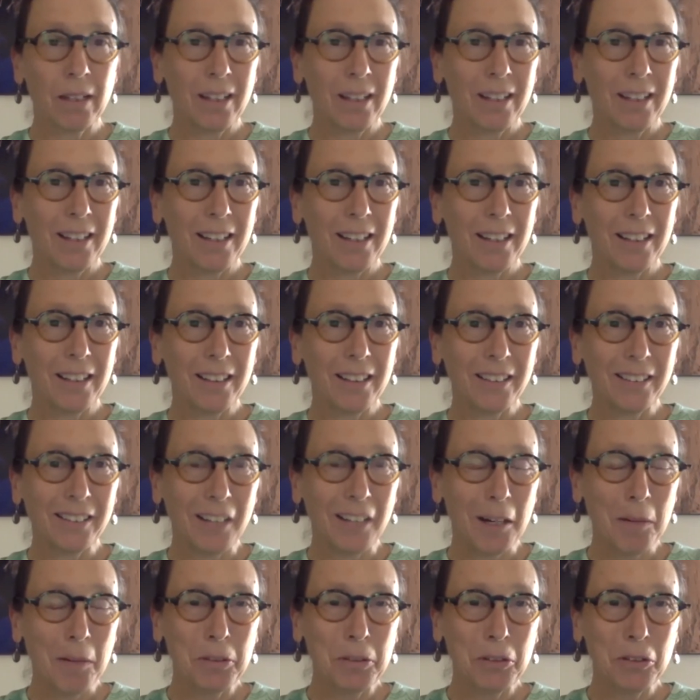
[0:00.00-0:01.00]

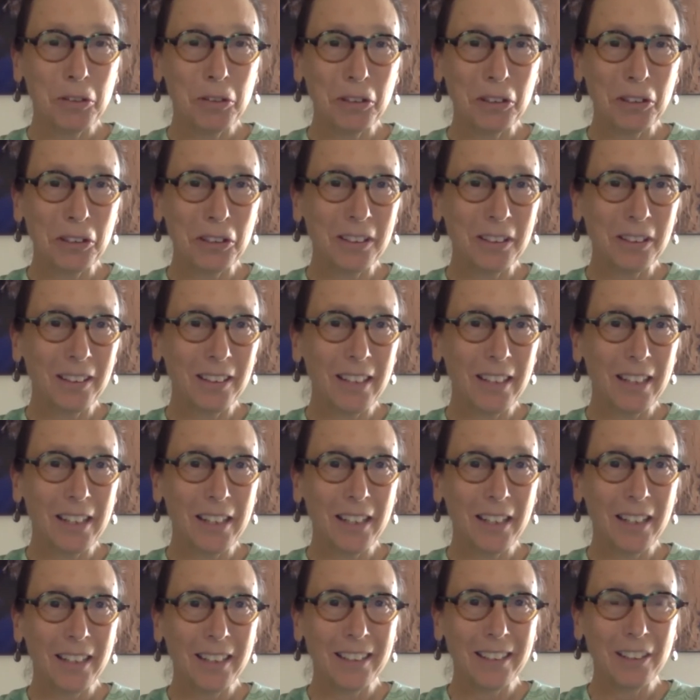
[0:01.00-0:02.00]
lobster
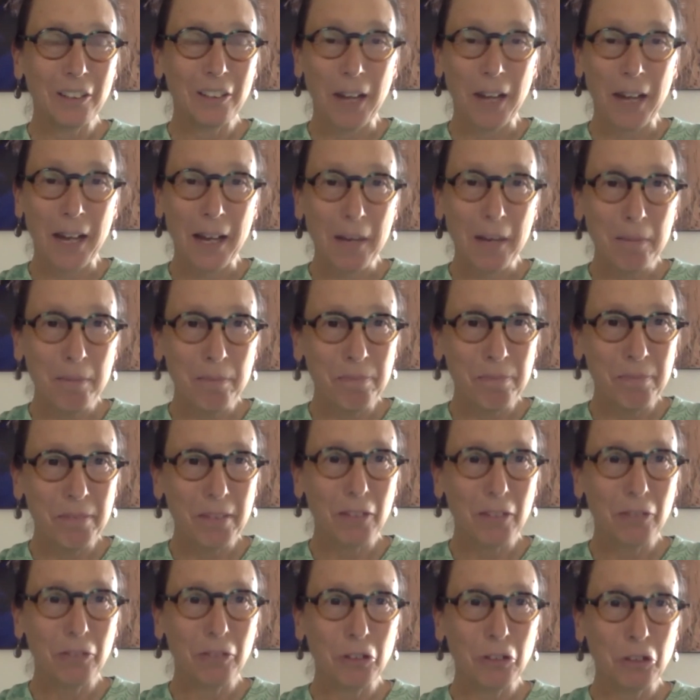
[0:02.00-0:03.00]
and crab
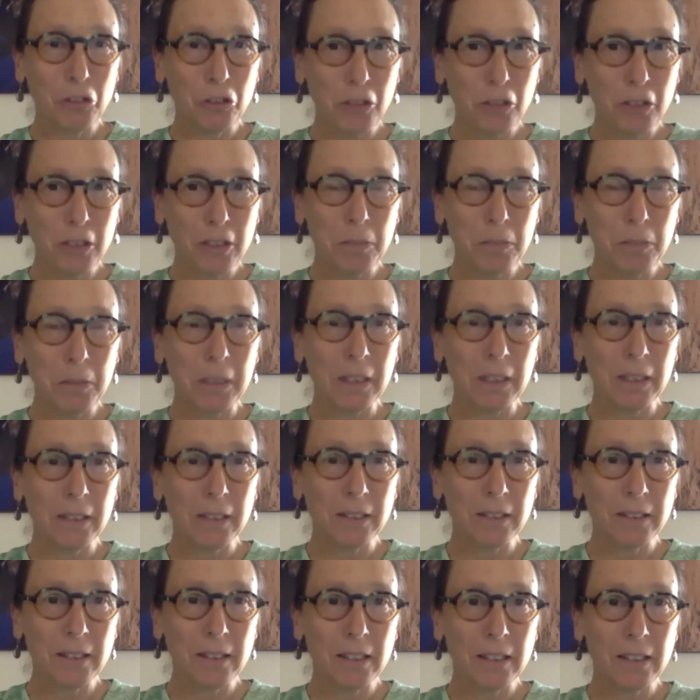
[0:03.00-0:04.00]
fisheries
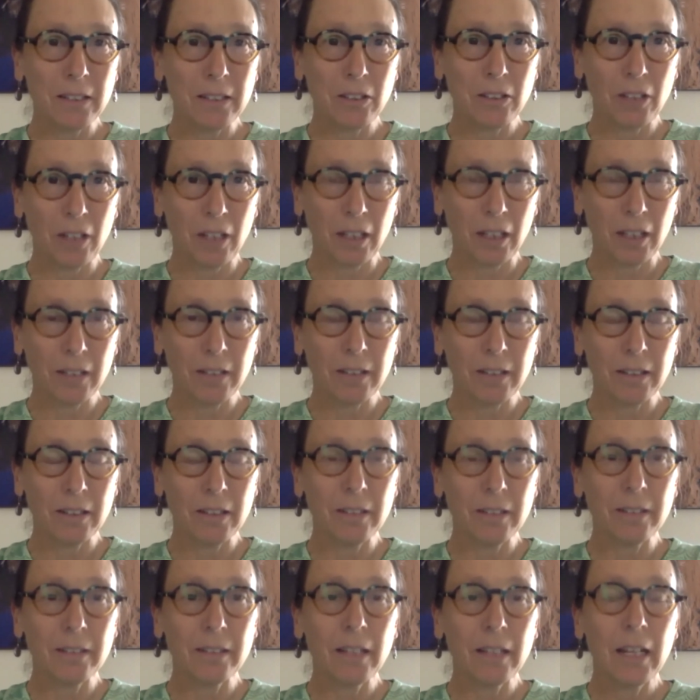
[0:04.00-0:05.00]
because of these
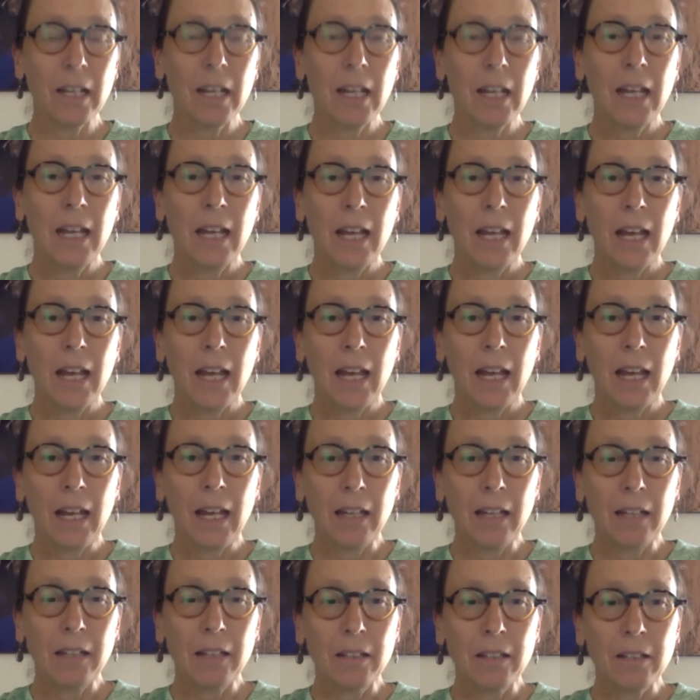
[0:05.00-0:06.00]
toxins. And